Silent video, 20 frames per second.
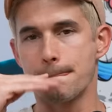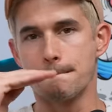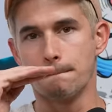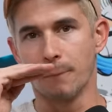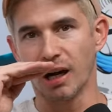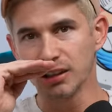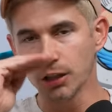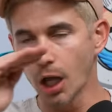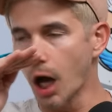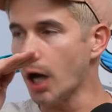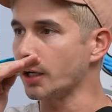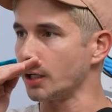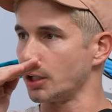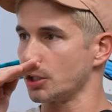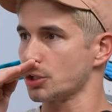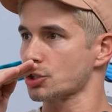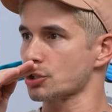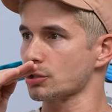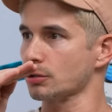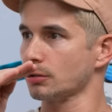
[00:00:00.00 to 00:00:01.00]
My
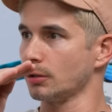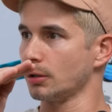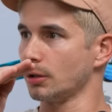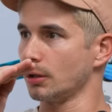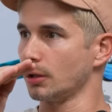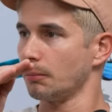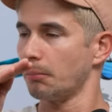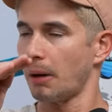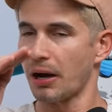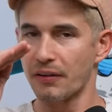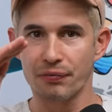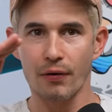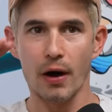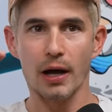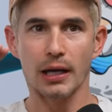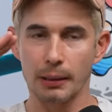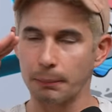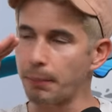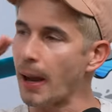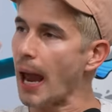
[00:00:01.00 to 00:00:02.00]
luggage, my
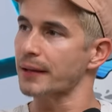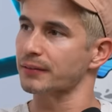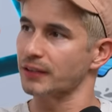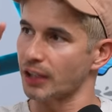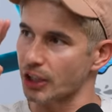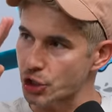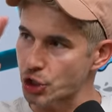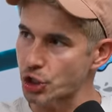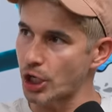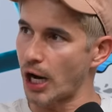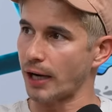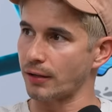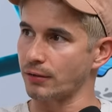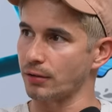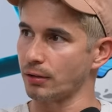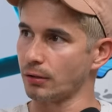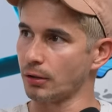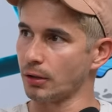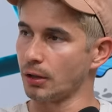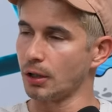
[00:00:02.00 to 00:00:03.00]
fucking bag that I checked
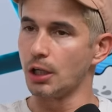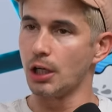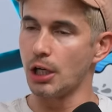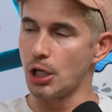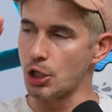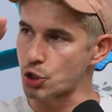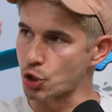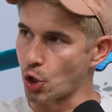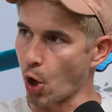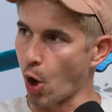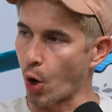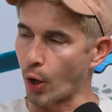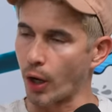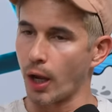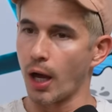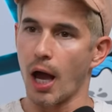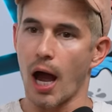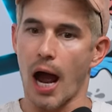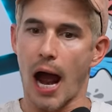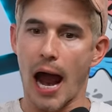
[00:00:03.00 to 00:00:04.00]
is gone.
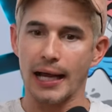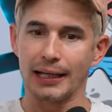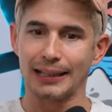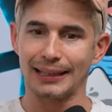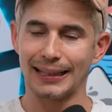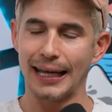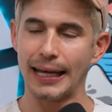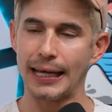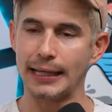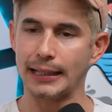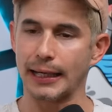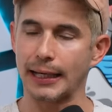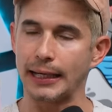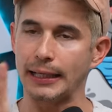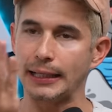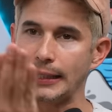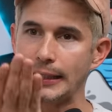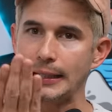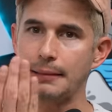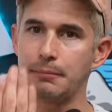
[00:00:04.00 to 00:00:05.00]
I land, I get
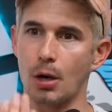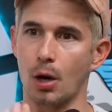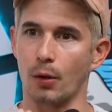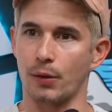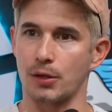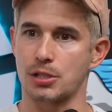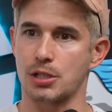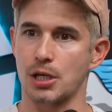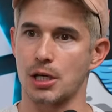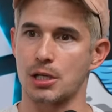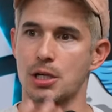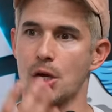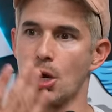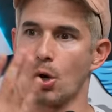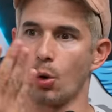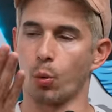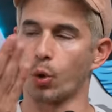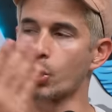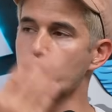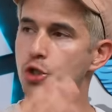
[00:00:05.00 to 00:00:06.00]
an email that says,
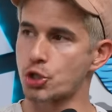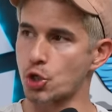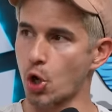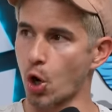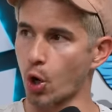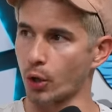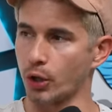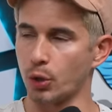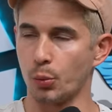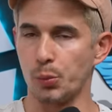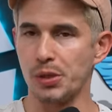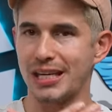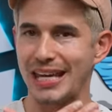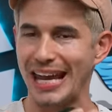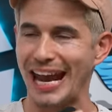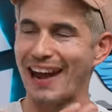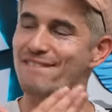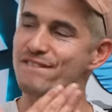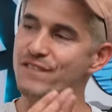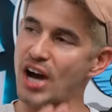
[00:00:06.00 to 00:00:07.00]
We're sorry, we
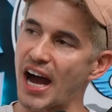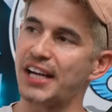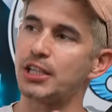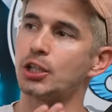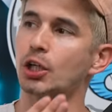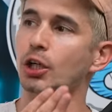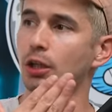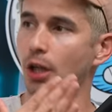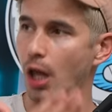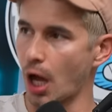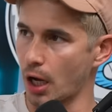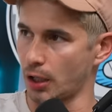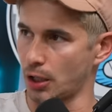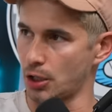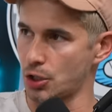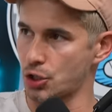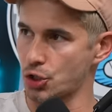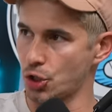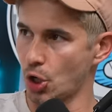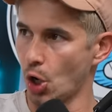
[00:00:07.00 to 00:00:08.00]
can't find your
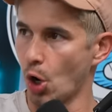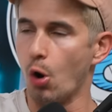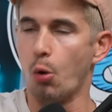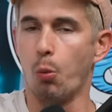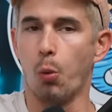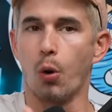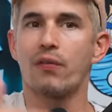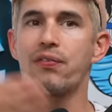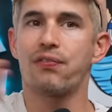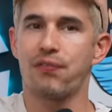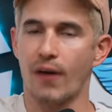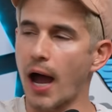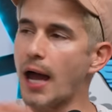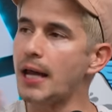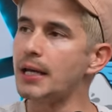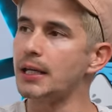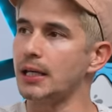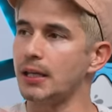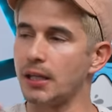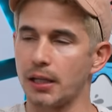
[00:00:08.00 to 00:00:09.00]
luggage. We'll
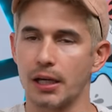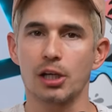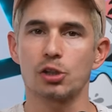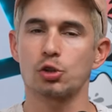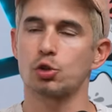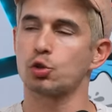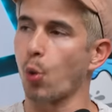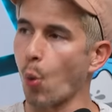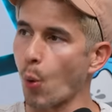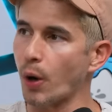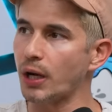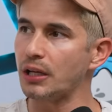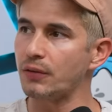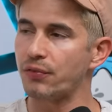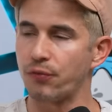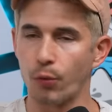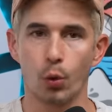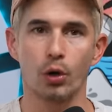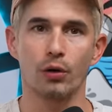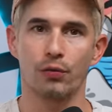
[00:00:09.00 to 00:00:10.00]
find it in the next
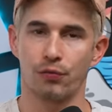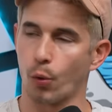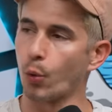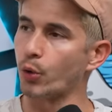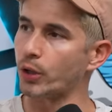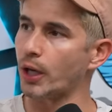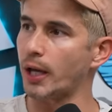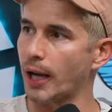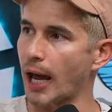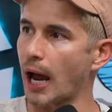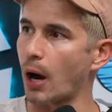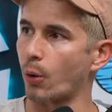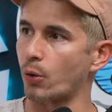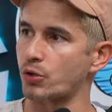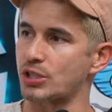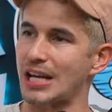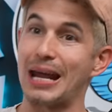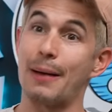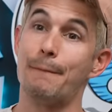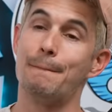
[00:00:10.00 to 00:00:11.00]
24 to 48
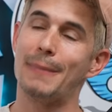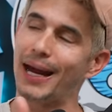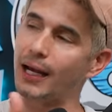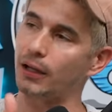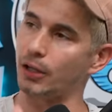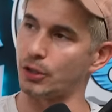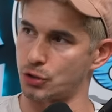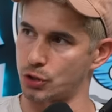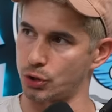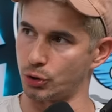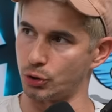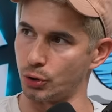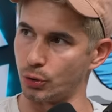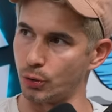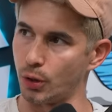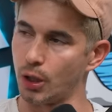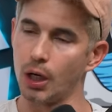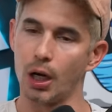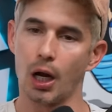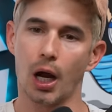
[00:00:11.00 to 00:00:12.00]
hours and mail it to you.
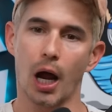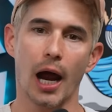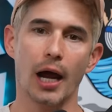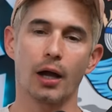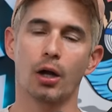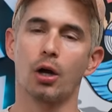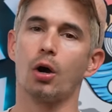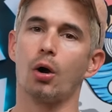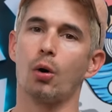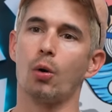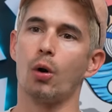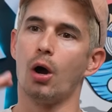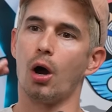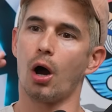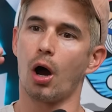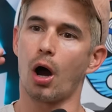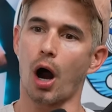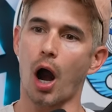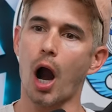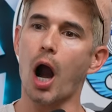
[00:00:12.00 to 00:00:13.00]
I go,
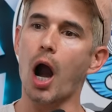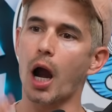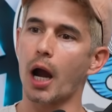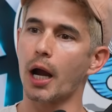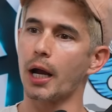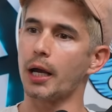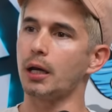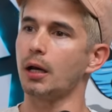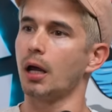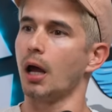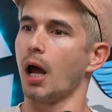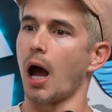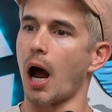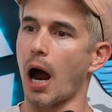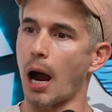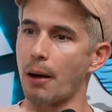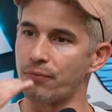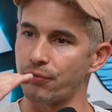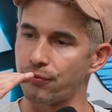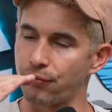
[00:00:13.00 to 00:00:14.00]
All right,
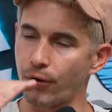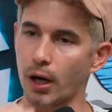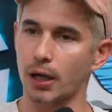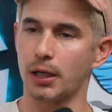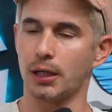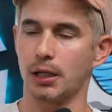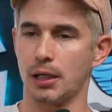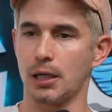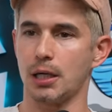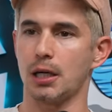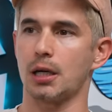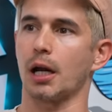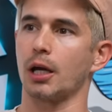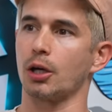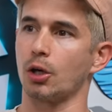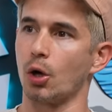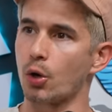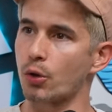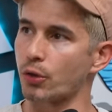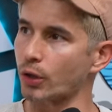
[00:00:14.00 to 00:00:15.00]
I'm fucking heated. I
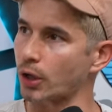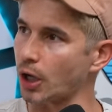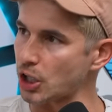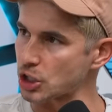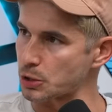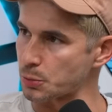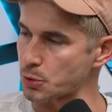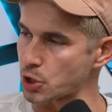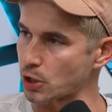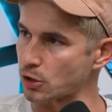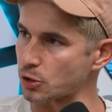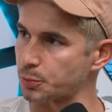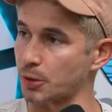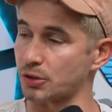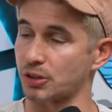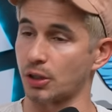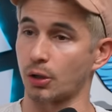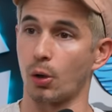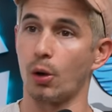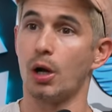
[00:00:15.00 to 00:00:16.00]
go to the customer service
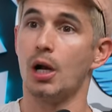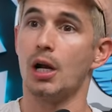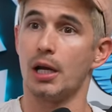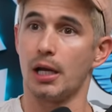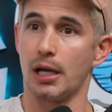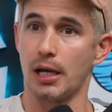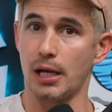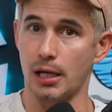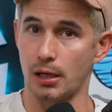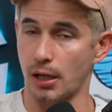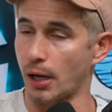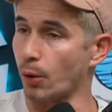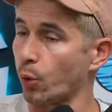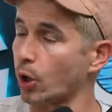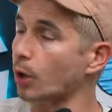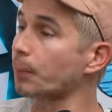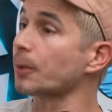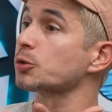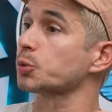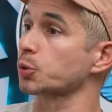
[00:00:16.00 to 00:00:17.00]
person. I go, eh,
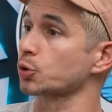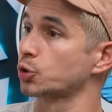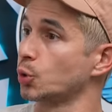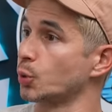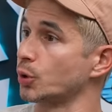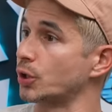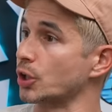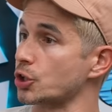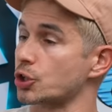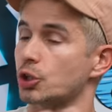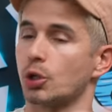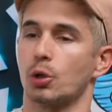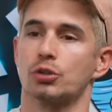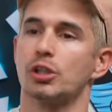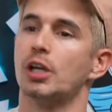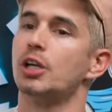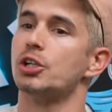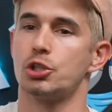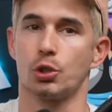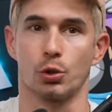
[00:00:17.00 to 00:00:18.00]
What am I supposed to do with this? She goes,
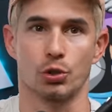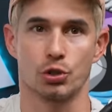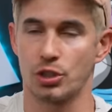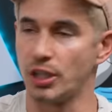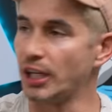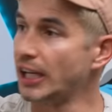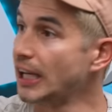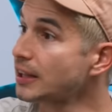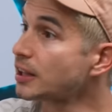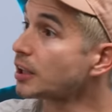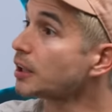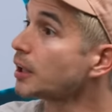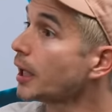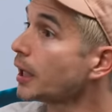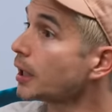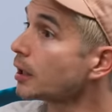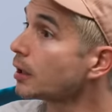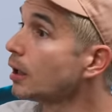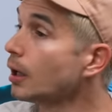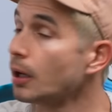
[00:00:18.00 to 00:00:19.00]
She goes, Hit the
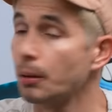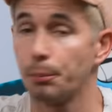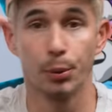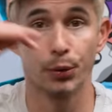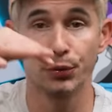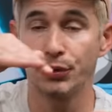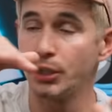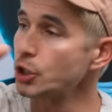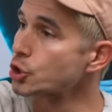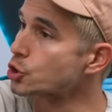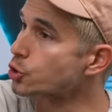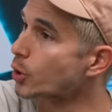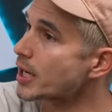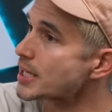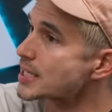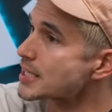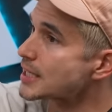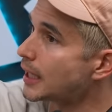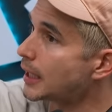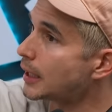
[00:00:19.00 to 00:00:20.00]
link, put the
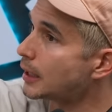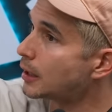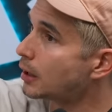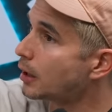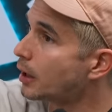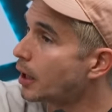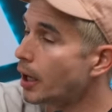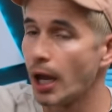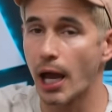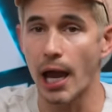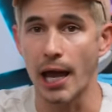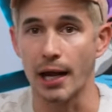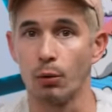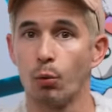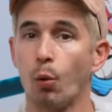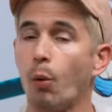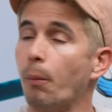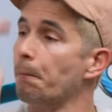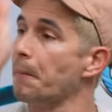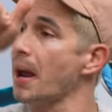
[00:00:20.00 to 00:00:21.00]
address in, and it
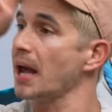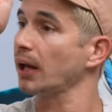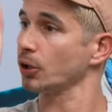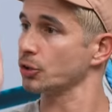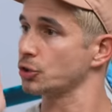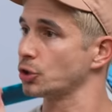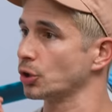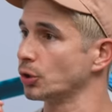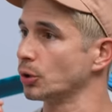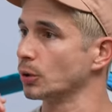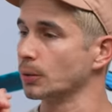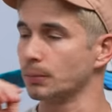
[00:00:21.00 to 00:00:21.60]
will mail it to you.